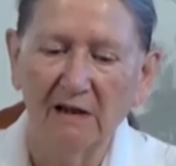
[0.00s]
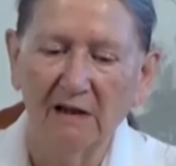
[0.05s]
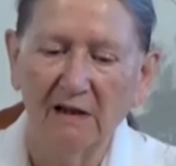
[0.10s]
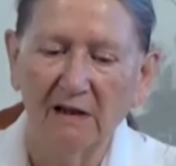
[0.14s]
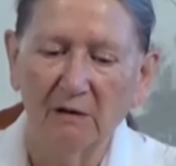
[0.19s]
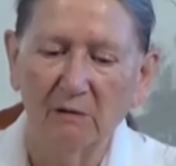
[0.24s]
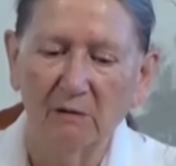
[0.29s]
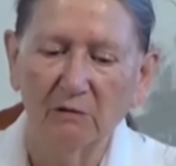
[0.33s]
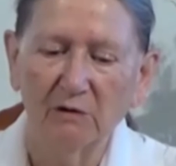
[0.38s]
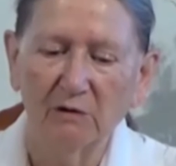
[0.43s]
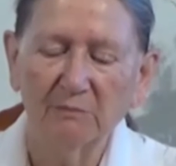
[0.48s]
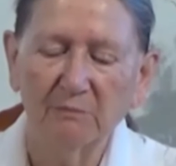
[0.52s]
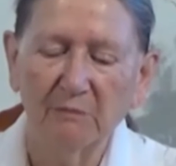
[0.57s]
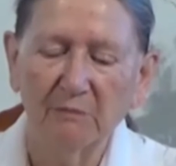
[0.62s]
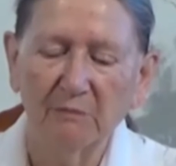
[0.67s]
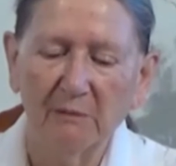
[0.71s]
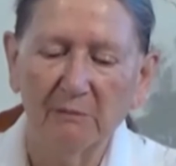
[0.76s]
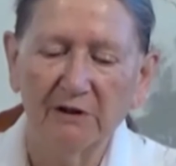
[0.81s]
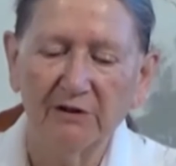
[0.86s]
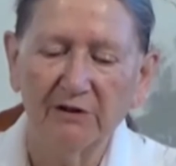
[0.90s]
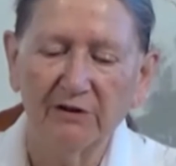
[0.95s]
What
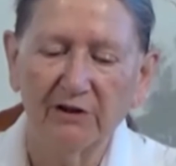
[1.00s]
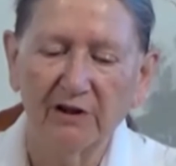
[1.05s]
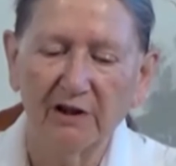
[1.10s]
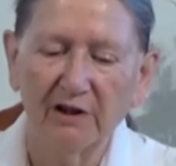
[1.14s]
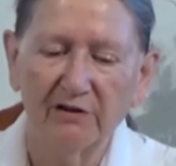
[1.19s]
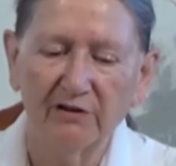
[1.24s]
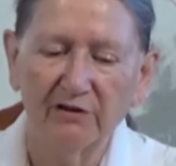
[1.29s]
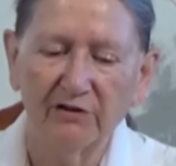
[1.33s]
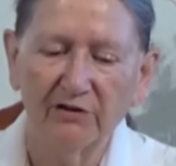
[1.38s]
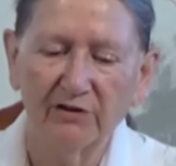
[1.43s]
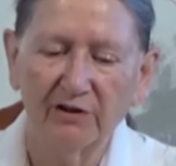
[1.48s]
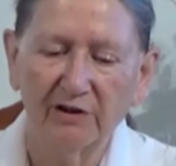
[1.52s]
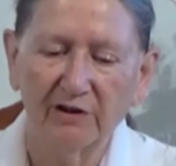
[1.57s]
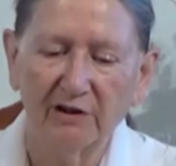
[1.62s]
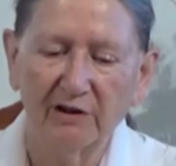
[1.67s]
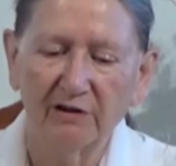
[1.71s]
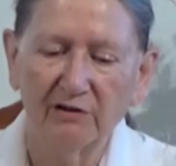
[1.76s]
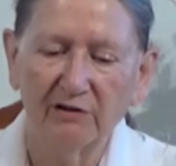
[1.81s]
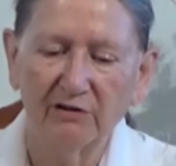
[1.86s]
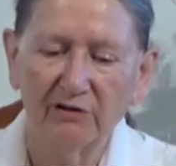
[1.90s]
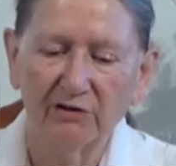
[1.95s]
Baba says
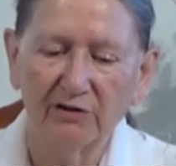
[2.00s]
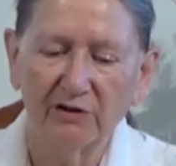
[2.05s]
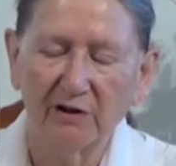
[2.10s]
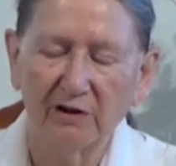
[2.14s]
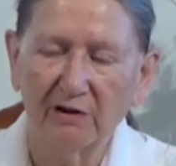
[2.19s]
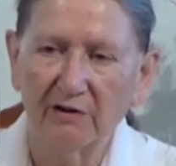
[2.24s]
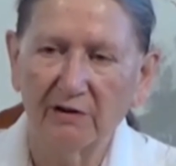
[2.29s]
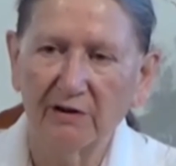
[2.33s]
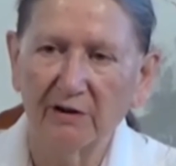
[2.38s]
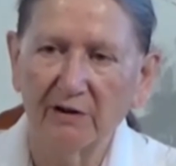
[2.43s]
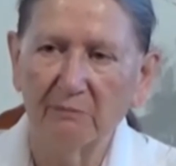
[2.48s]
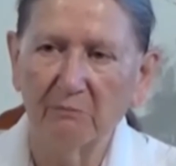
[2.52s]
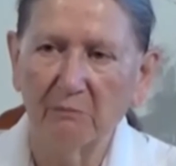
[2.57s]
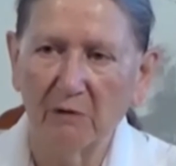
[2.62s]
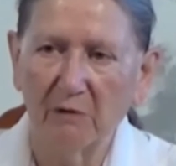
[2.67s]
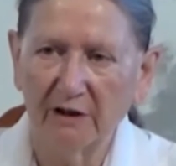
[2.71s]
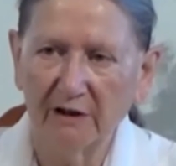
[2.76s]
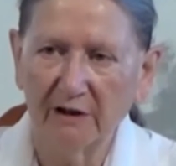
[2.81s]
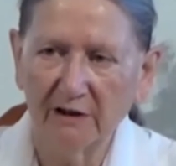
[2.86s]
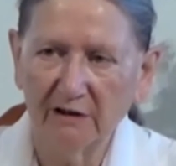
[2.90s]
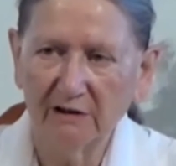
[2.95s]
is the
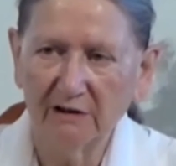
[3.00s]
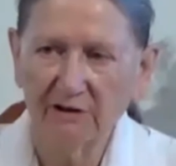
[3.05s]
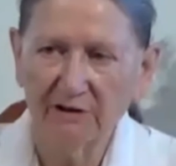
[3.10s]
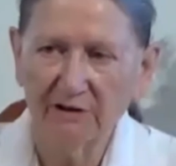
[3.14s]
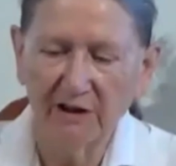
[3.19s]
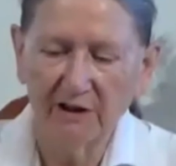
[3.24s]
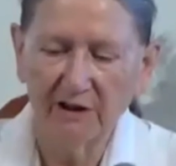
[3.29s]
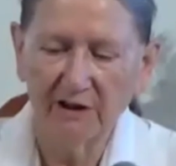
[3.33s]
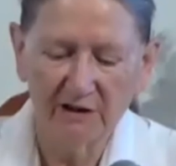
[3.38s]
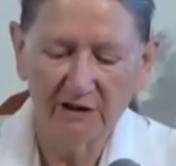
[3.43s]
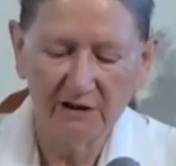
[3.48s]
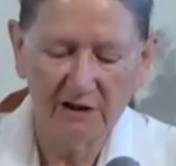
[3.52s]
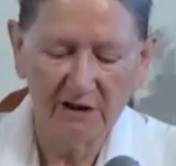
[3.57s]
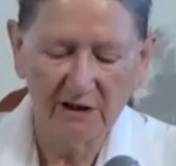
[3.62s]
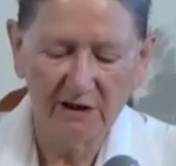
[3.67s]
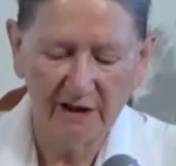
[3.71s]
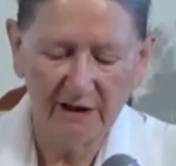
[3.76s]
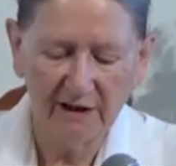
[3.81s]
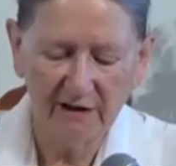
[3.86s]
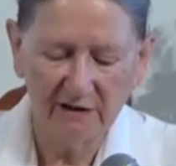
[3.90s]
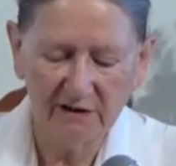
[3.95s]
mind, the
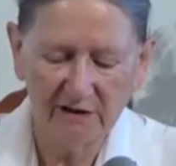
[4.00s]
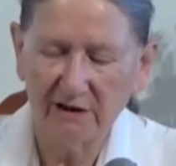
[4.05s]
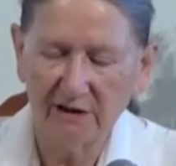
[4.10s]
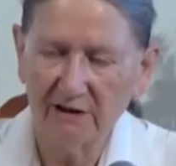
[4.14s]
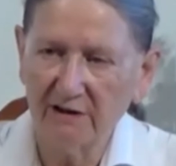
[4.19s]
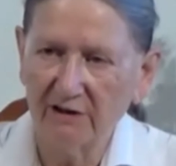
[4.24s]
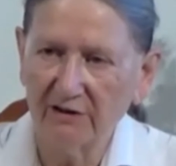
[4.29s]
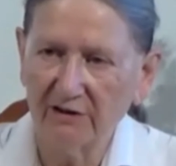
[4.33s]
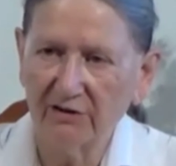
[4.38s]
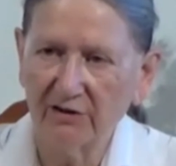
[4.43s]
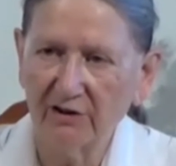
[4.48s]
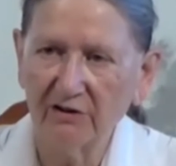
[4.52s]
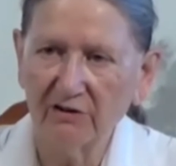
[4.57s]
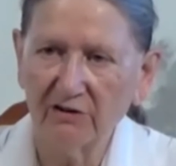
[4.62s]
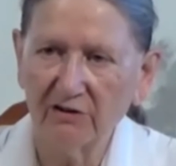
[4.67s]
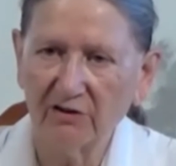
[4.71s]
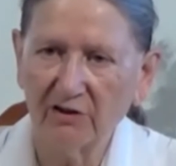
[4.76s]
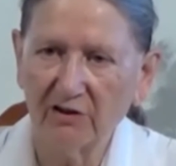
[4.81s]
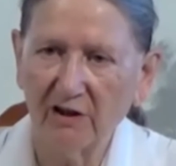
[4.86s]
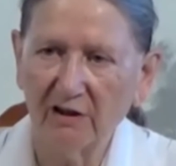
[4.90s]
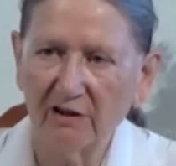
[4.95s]
intellect, and the
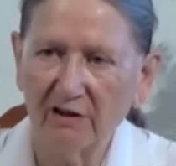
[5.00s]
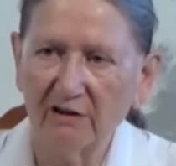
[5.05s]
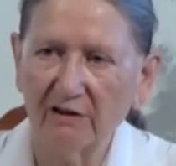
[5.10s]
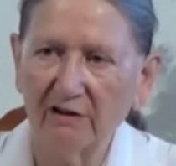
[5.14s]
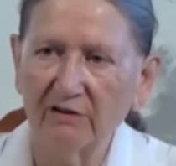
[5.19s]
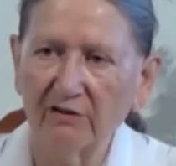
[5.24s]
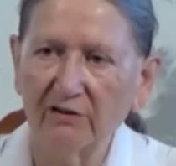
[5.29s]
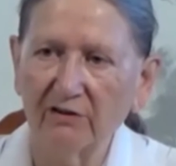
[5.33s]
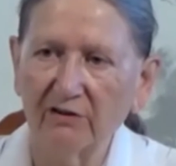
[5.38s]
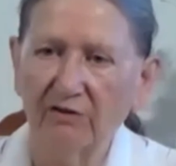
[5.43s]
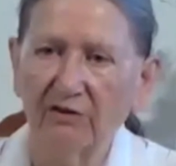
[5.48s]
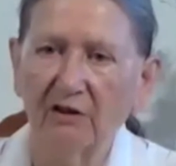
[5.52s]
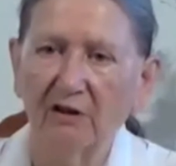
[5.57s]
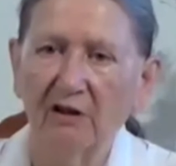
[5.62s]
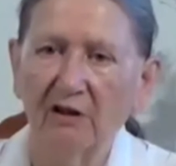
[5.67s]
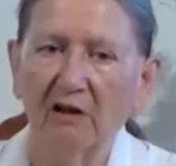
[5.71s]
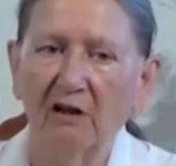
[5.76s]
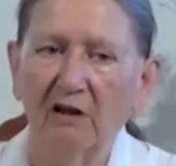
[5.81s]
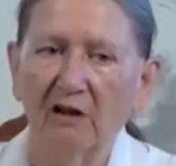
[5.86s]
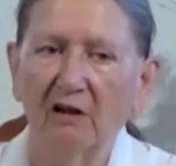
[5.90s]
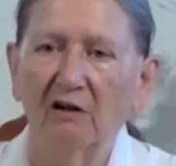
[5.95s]
sanskaras
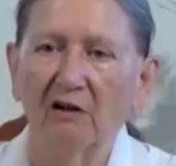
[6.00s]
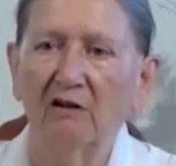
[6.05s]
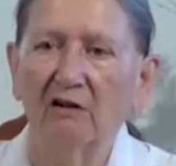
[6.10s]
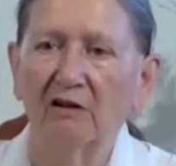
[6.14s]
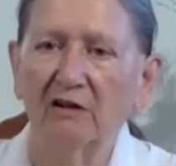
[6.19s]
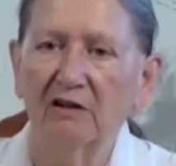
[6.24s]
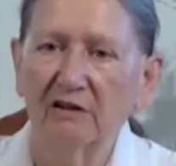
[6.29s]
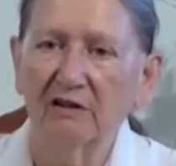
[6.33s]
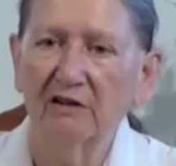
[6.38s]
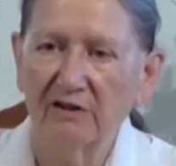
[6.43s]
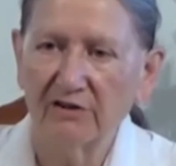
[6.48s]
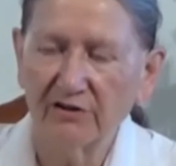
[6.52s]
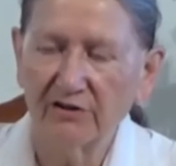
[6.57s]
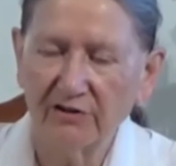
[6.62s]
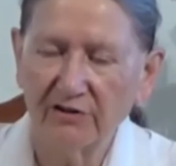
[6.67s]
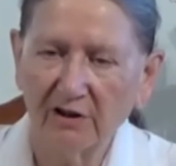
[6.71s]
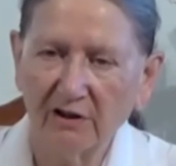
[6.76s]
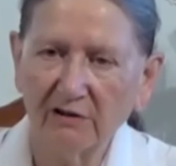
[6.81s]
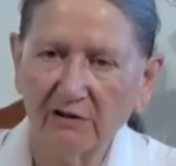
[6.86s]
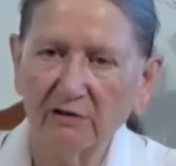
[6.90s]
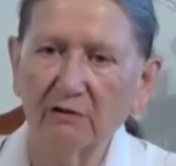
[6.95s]
are
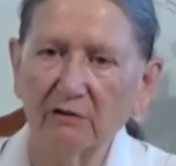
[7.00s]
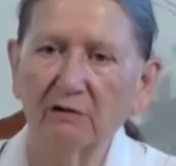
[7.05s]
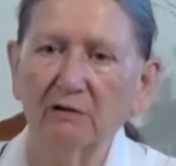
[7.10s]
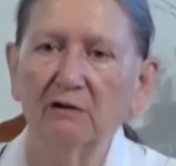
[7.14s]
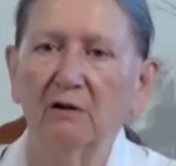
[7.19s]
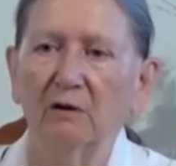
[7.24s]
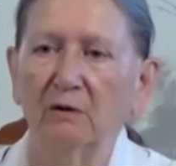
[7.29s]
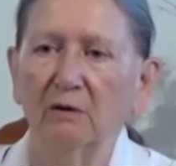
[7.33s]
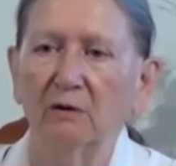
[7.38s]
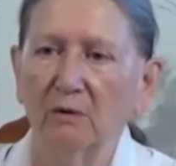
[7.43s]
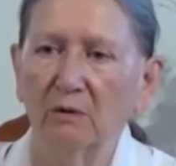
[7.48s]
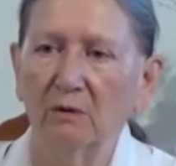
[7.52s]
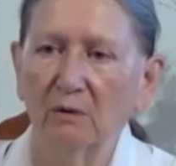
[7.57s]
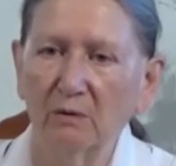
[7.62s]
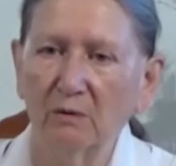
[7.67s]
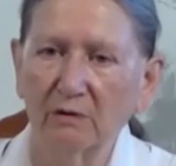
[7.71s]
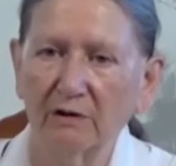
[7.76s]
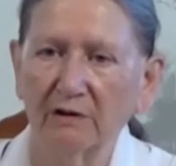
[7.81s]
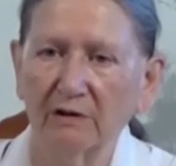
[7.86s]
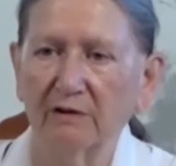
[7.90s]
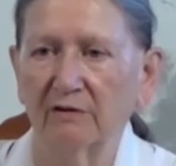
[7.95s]
subtle
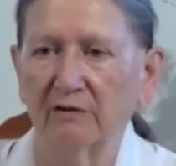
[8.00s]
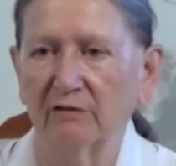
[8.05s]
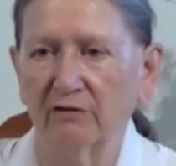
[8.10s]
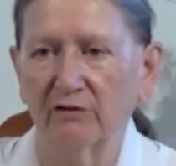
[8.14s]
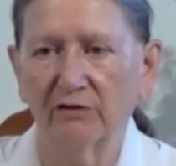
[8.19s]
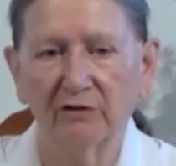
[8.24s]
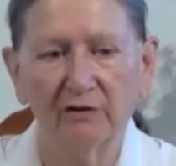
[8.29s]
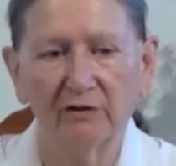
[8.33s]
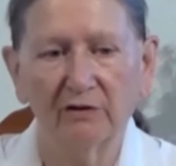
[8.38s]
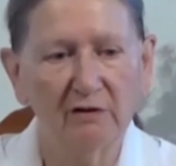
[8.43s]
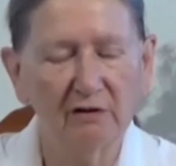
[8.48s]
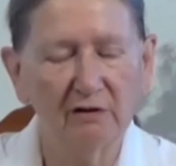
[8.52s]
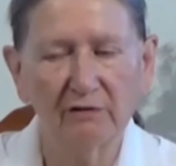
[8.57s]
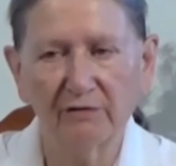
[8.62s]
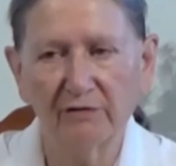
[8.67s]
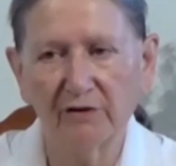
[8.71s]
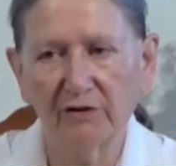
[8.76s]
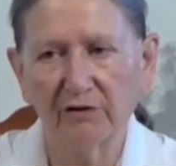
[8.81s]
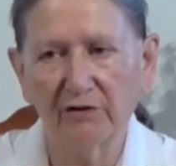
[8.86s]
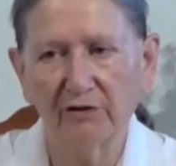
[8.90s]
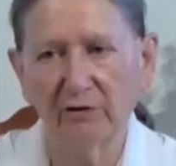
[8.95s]
organs of
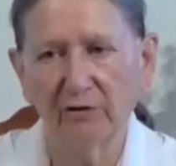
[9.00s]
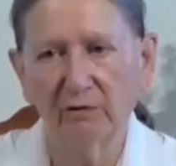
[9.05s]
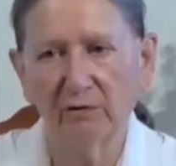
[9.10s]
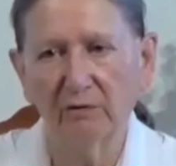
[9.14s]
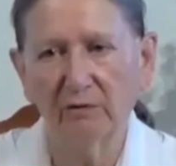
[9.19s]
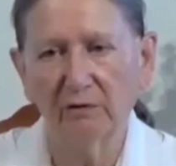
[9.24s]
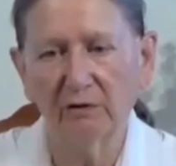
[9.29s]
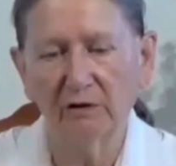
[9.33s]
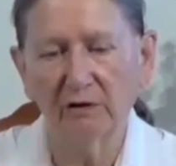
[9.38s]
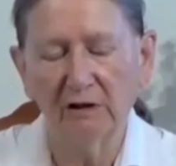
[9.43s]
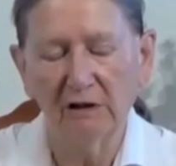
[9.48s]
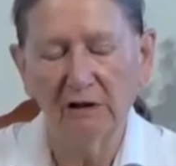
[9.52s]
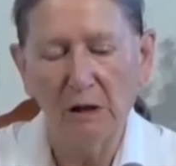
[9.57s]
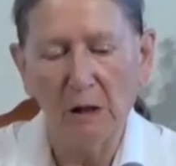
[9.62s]
the soul.